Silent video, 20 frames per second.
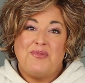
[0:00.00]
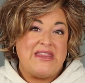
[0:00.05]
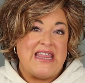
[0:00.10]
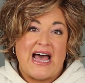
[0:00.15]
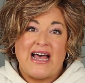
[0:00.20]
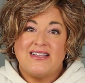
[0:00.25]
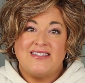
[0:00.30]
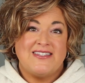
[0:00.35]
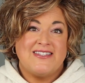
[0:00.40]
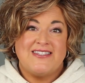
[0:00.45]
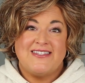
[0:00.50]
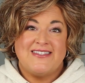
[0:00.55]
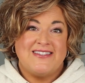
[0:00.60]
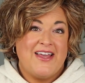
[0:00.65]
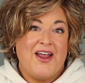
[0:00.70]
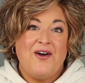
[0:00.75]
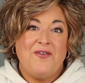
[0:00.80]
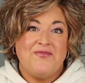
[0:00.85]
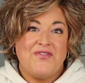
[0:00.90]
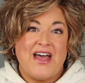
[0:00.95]
that's,
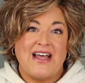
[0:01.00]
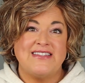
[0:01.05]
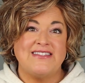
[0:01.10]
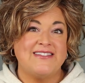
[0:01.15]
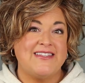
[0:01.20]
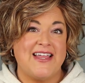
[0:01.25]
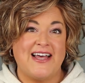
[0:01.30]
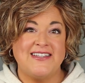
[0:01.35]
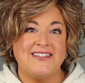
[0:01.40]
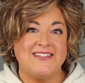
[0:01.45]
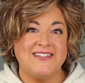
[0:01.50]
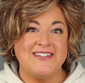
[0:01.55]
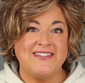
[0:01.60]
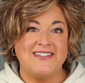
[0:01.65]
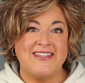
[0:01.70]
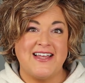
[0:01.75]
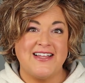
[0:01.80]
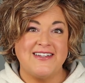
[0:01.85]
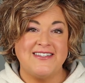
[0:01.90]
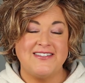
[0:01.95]
you know, that's, that's
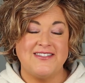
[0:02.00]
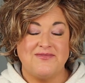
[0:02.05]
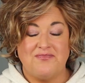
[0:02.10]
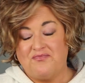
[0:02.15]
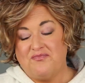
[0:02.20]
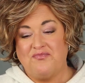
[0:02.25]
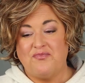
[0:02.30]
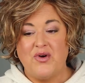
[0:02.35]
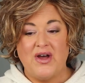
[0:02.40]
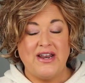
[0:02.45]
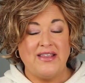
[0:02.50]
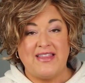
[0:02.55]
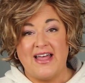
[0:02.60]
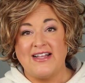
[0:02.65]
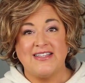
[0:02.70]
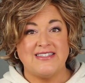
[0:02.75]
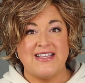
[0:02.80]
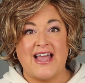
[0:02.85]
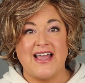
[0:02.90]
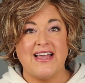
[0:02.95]
just, that's what
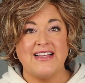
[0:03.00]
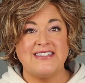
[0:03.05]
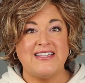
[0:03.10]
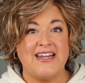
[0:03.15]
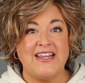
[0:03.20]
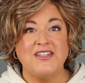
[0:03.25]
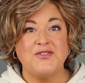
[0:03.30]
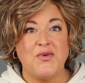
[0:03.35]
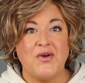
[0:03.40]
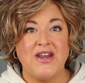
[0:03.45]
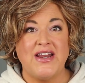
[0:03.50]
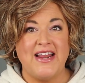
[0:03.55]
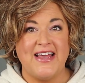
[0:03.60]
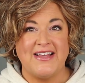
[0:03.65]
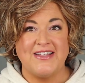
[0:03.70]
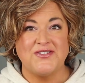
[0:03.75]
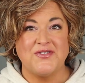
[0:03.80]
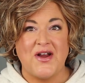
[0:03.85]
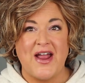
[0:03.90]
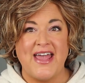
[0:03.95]
that's I guess it is what it
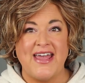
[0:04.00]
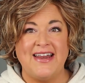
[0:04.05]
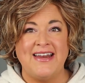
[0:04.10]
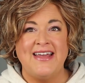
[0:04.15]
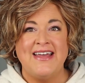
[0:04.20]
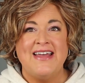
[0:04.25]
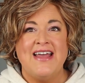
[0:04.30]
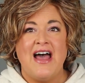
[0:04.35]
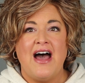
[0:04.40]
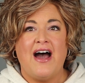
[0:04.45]
is, right?